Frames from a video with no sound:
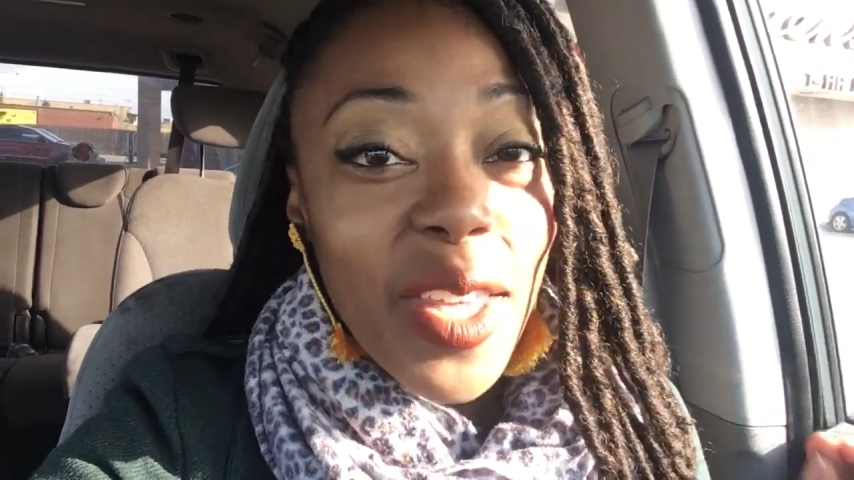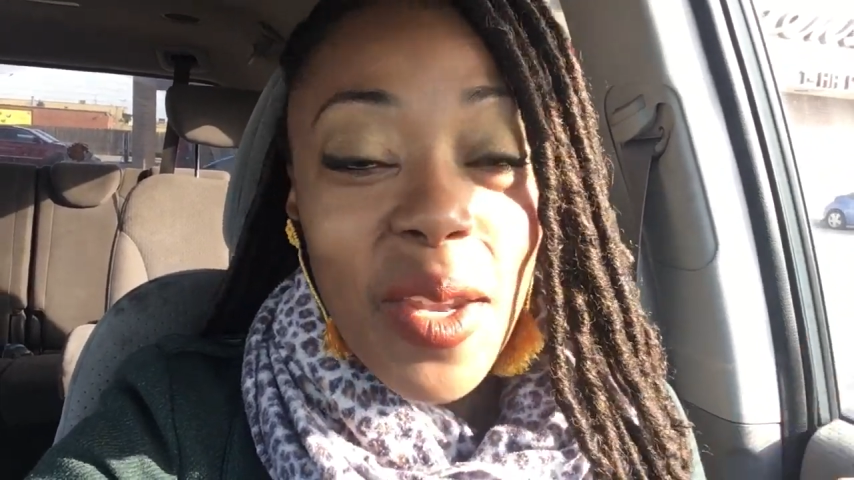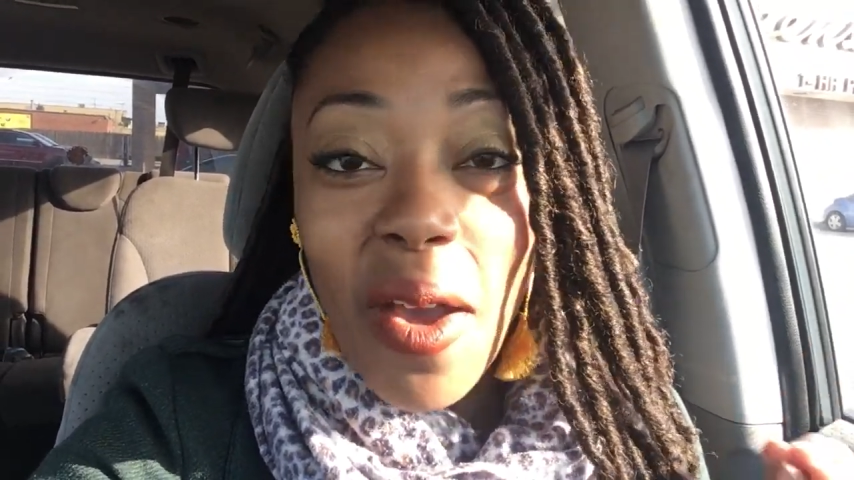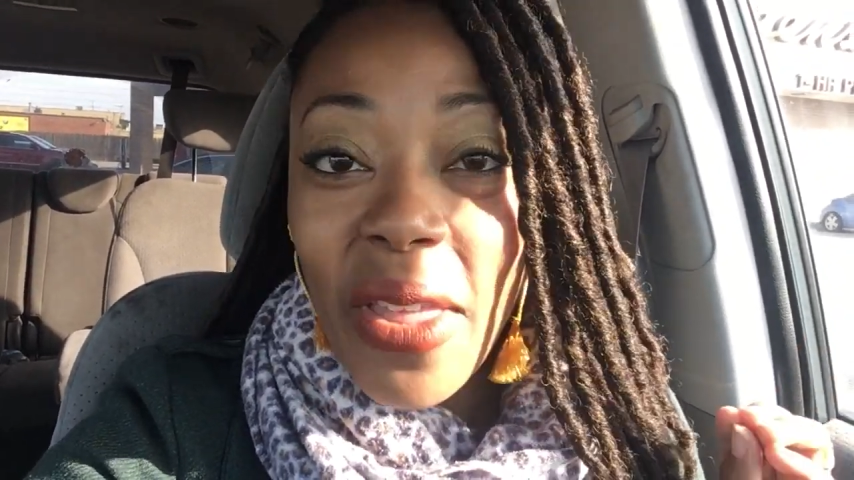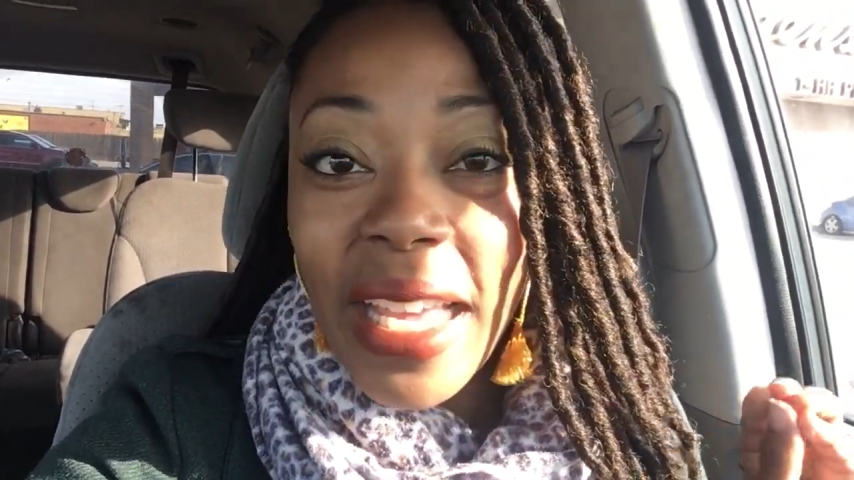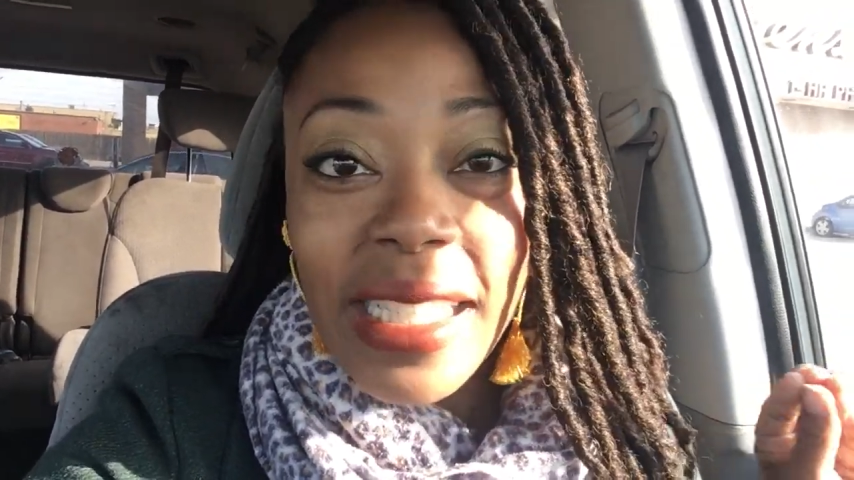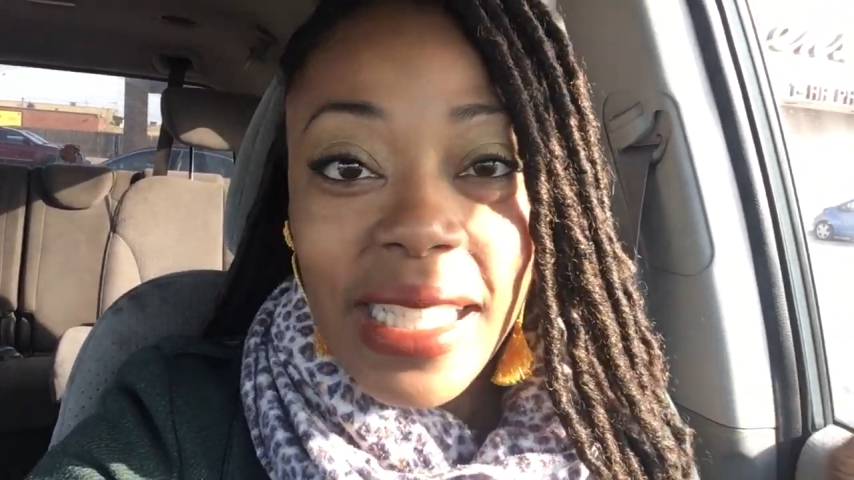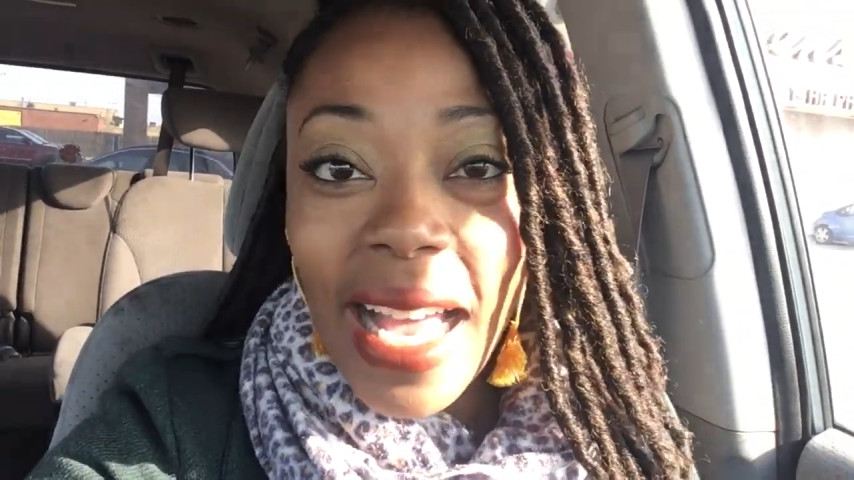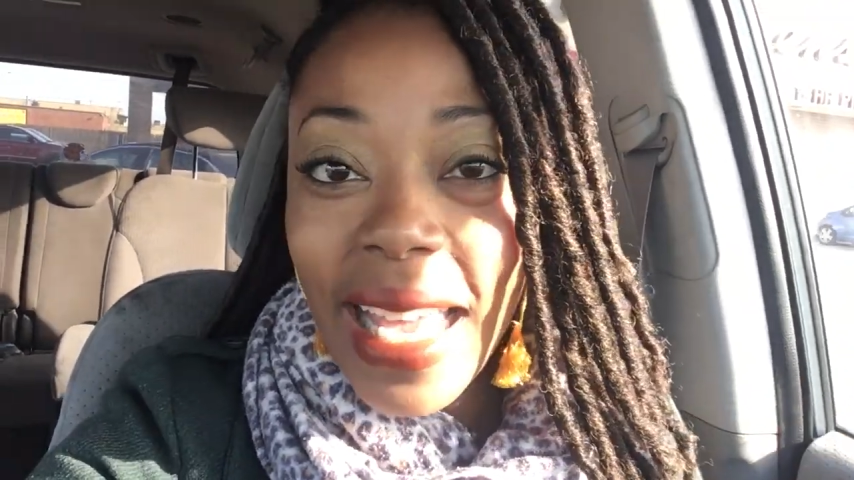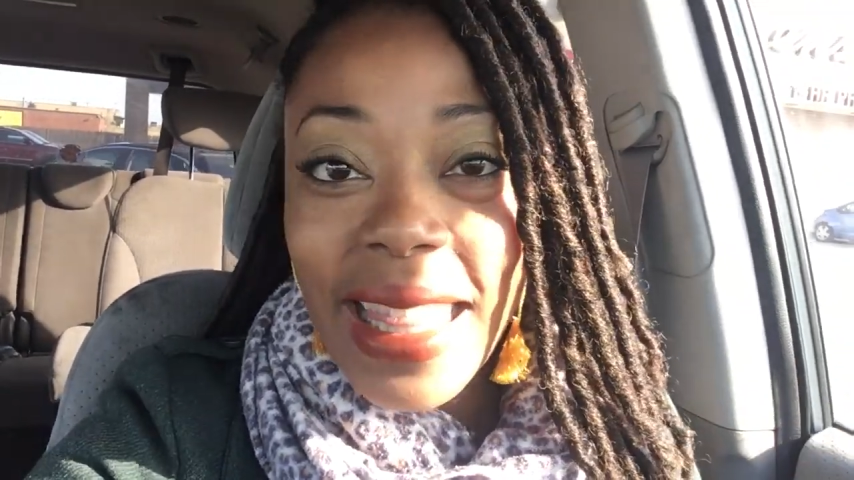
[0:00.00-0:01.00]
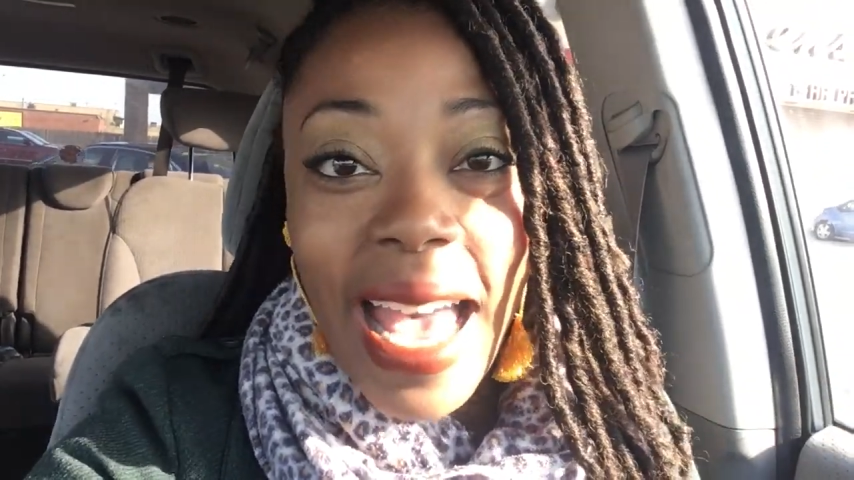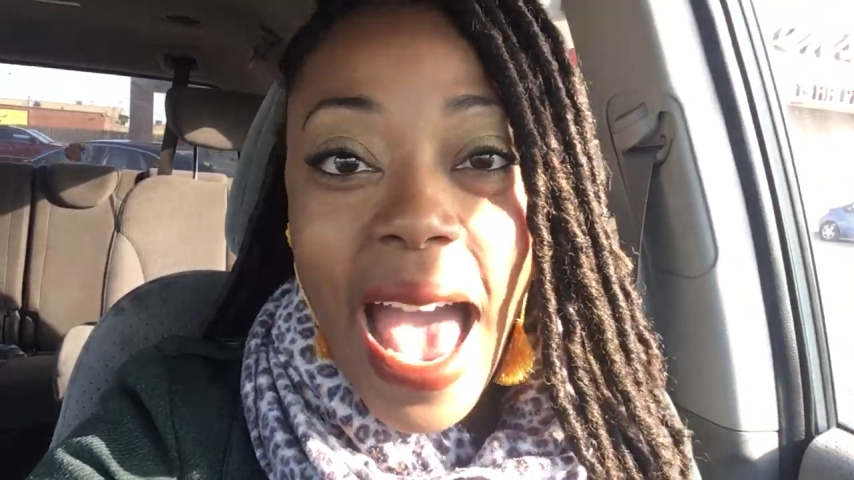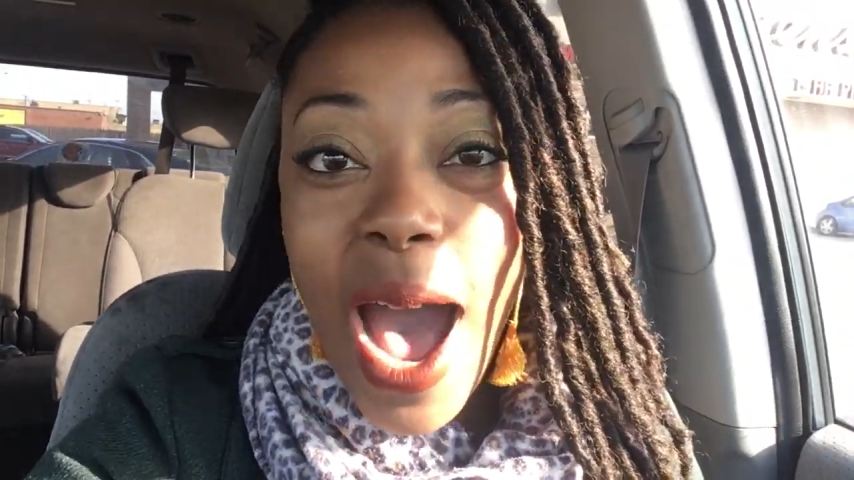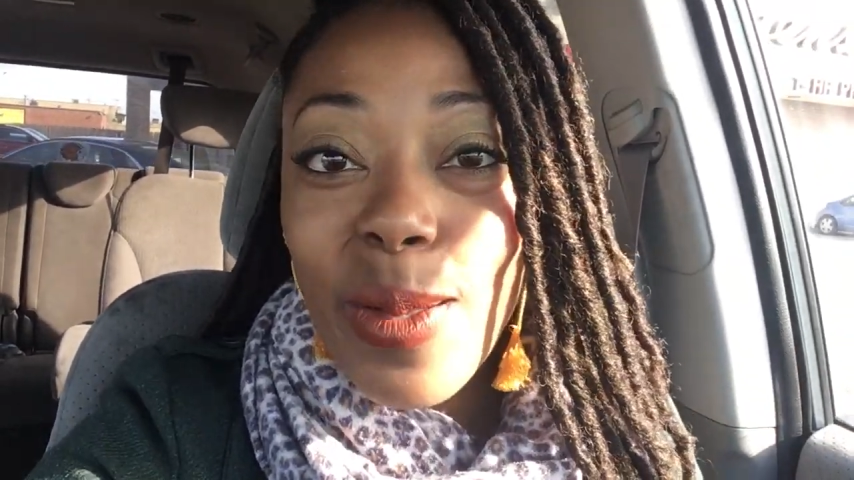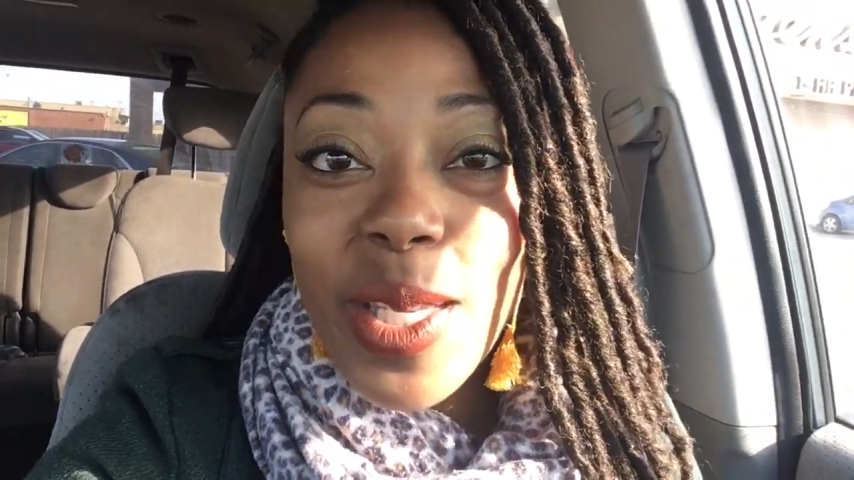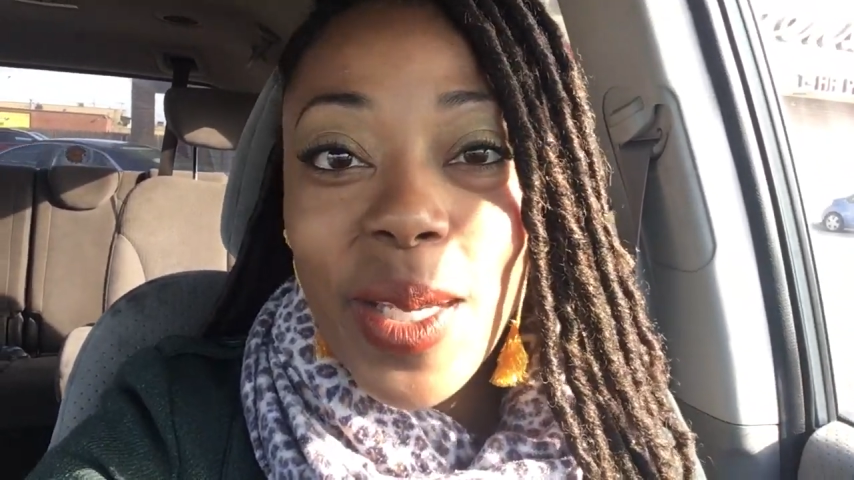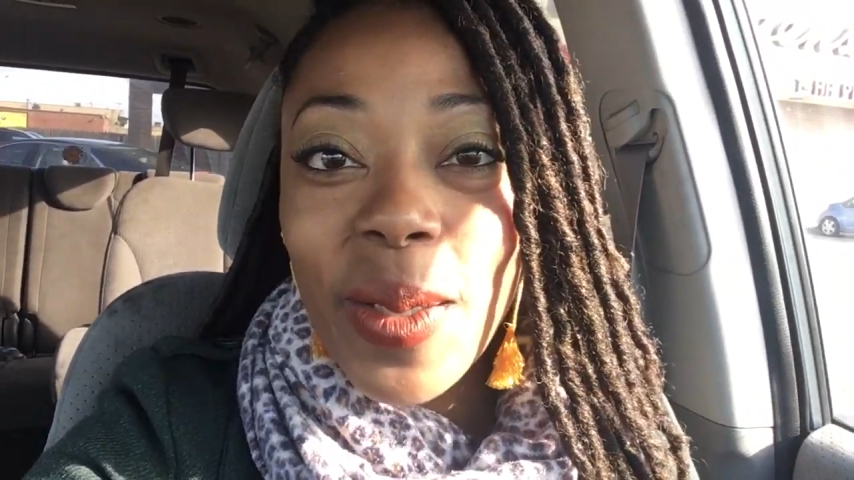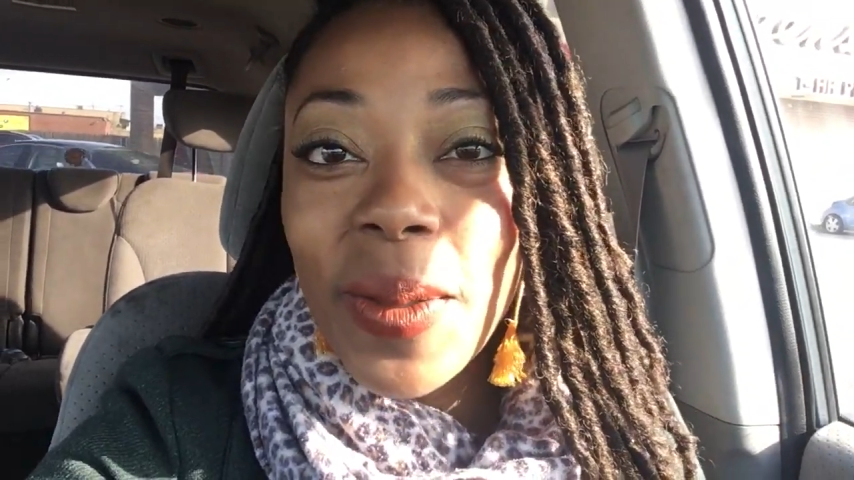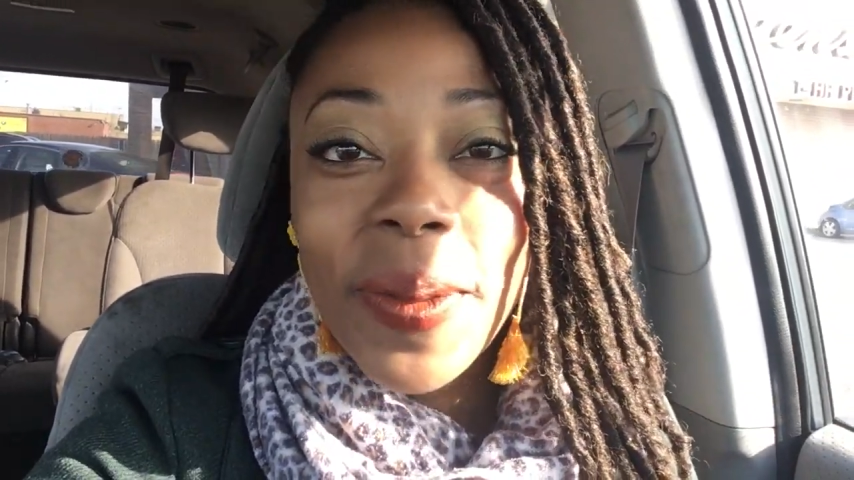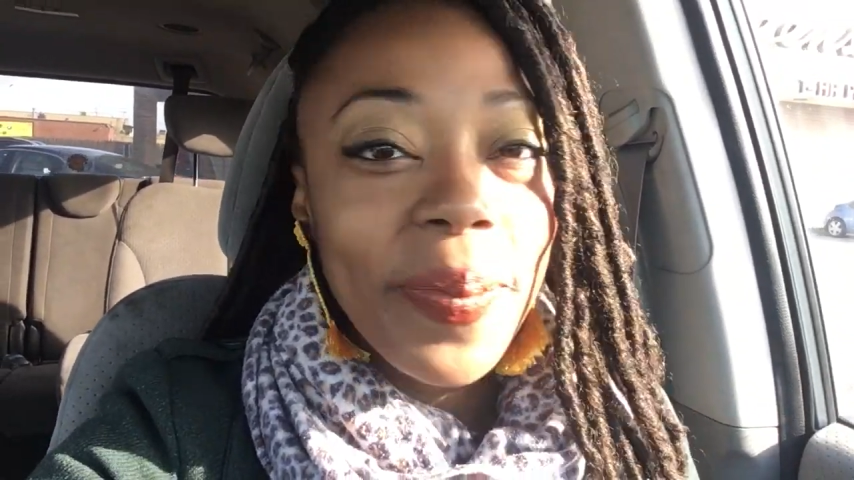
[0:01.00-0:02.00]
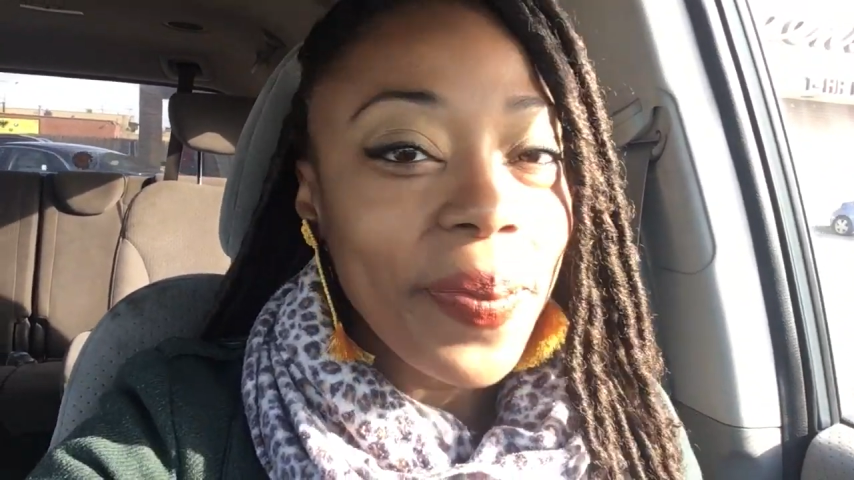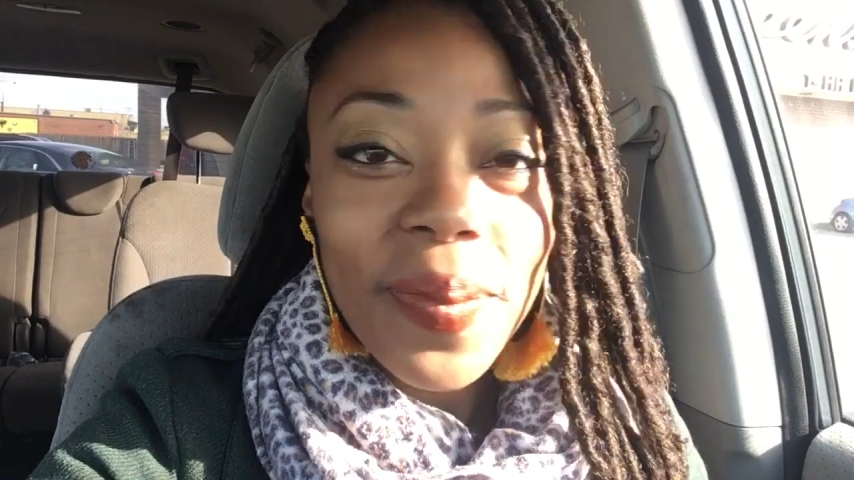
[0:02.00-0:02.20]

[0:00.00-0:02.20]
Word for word: you know, they get stuck in the how too.